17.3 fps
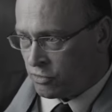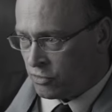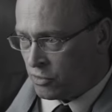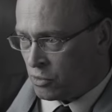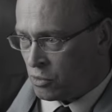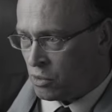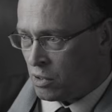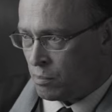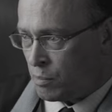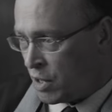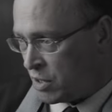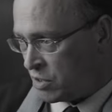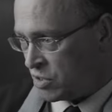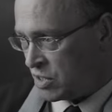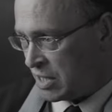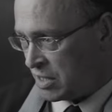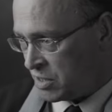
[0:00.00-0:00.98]
for
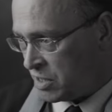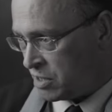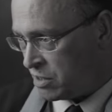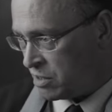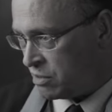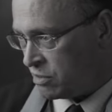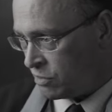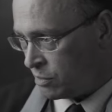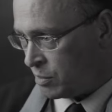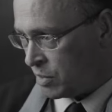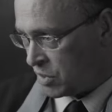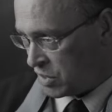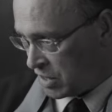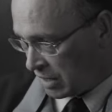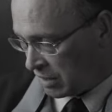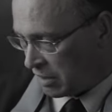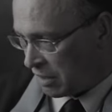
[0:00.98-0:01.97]
emergency assistance from the
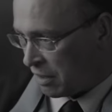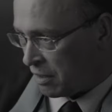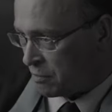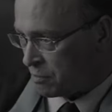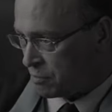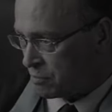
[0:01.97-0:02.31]
signaller.